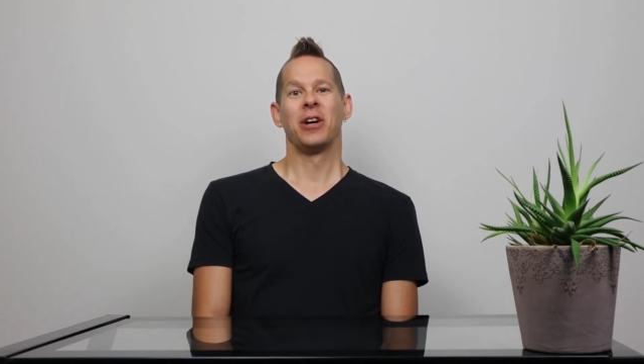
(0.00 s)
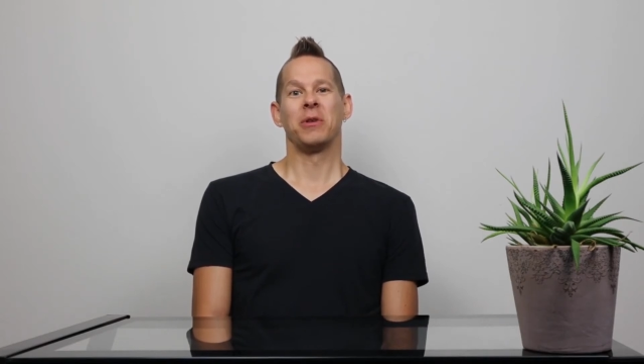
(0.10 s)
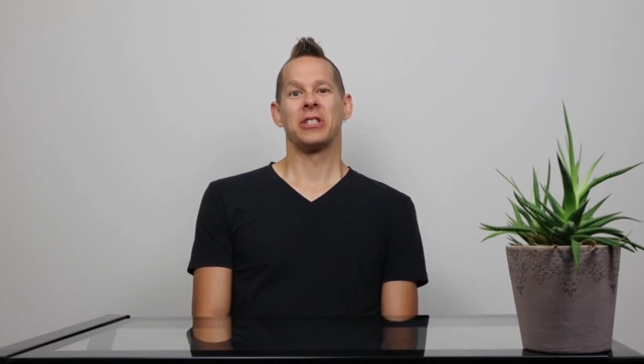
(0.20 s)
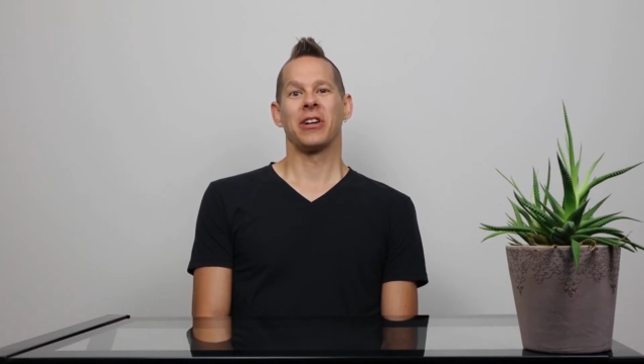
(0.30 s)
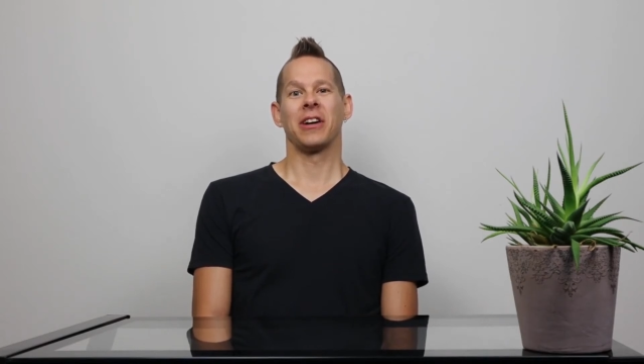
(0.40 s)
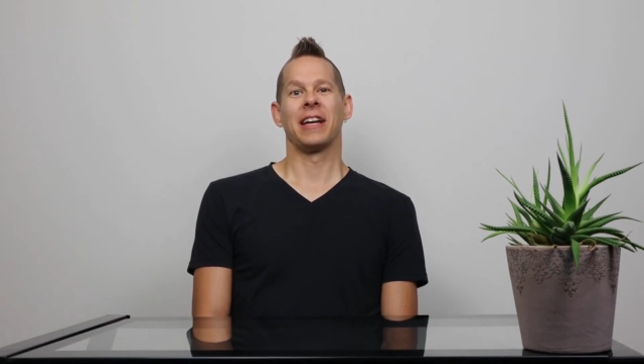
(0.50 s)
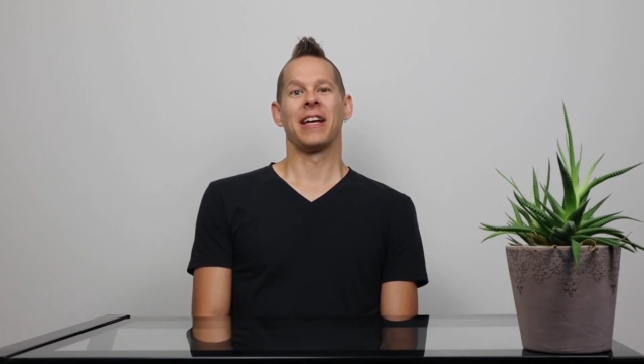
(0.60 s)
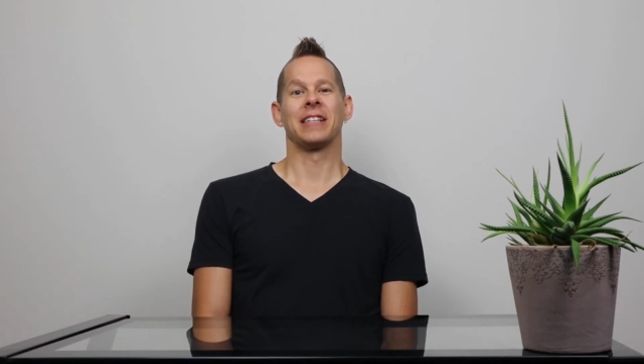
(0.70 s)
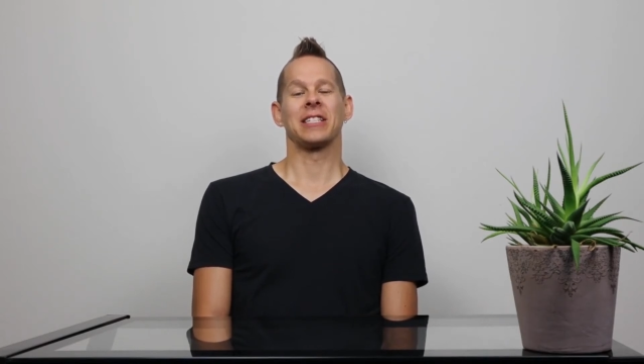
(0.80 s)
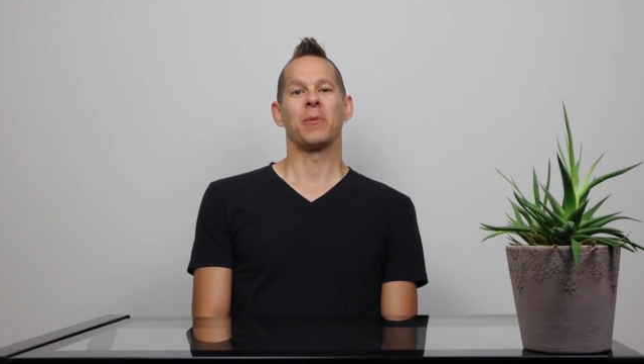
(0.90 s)
we start getting
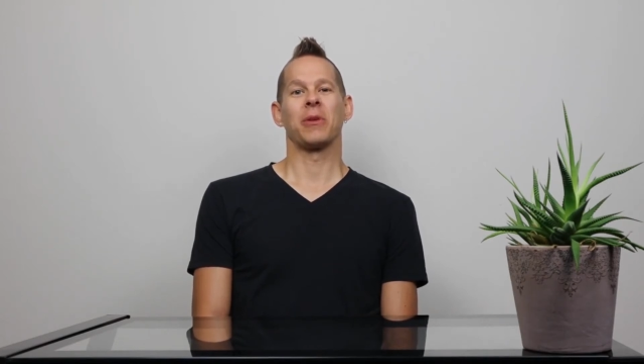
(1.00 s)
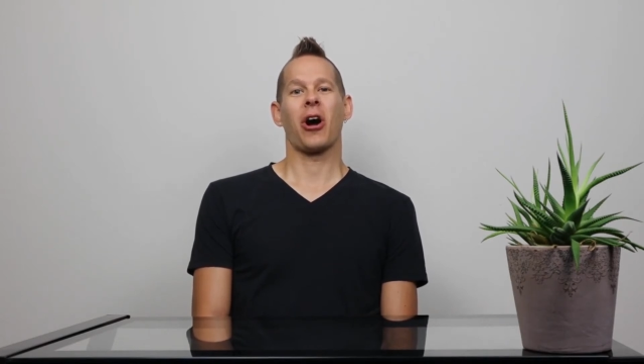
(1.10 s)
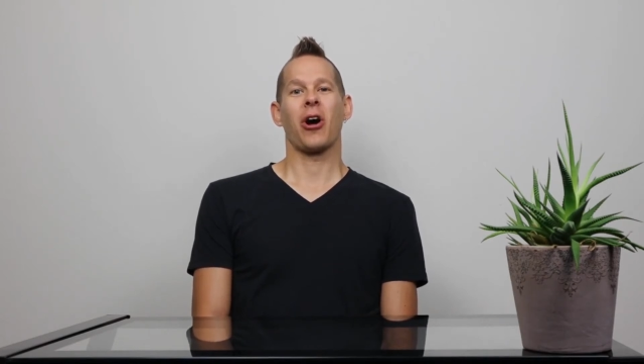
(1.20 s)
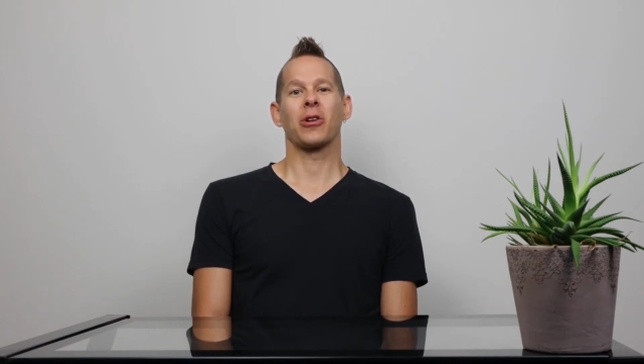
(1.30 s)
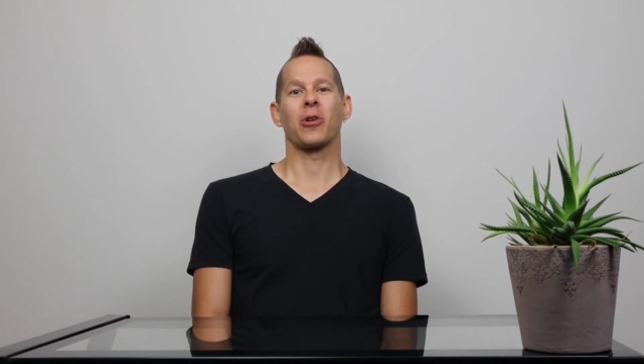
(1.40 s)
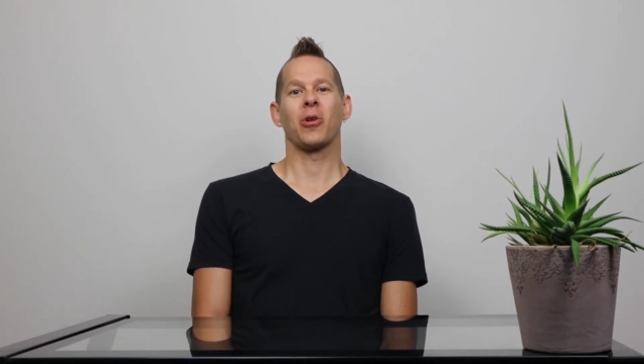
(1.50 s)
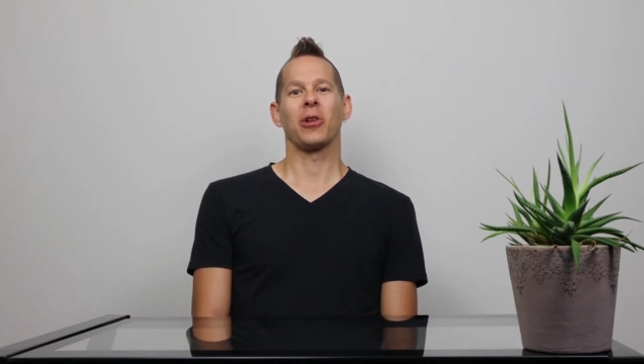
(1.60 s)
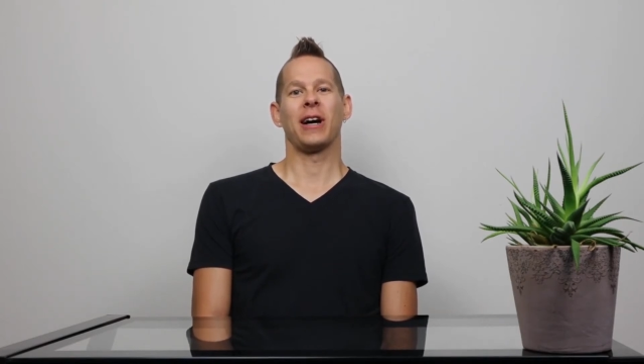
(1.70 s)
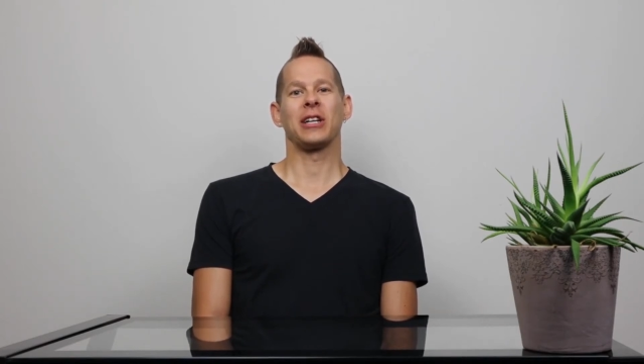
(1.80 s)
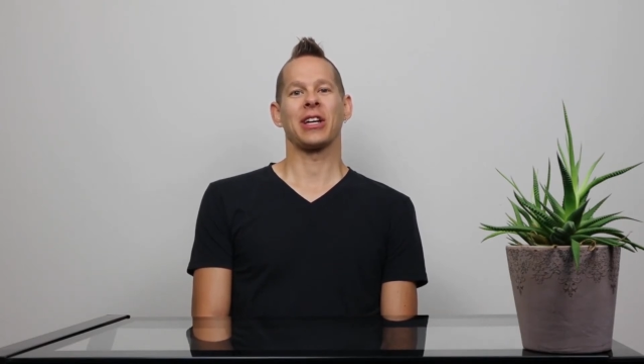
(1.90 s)
into some of the hardcore
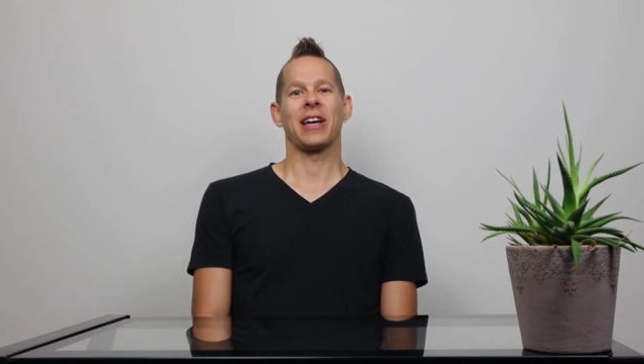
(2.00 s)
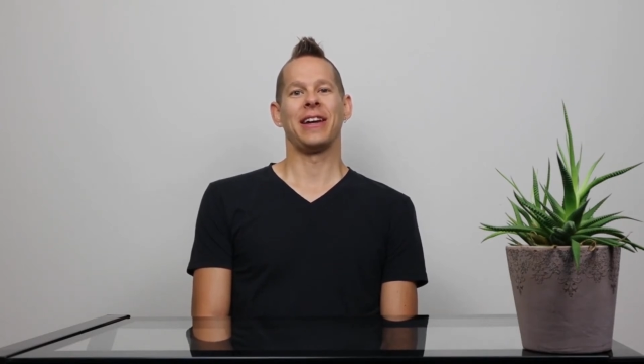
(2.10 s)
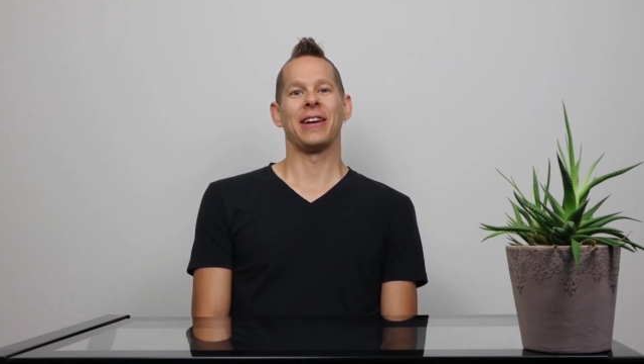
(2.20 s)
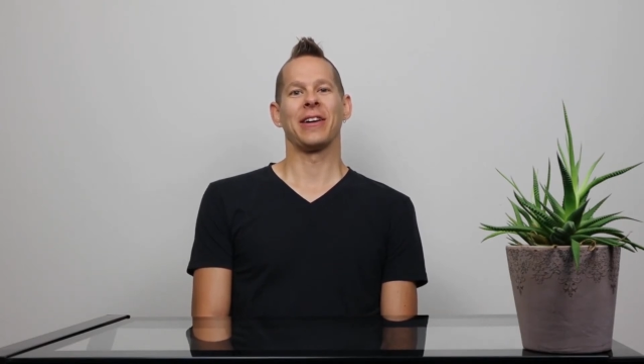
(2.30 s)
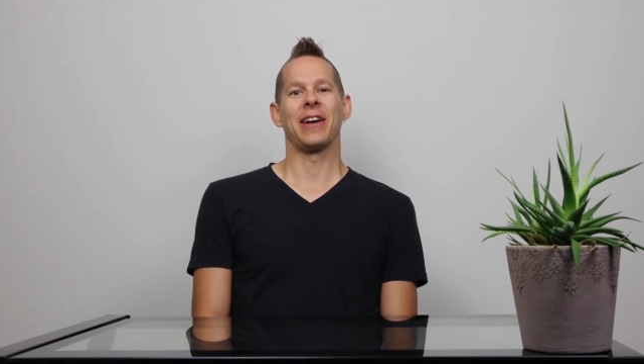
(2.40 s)
logic here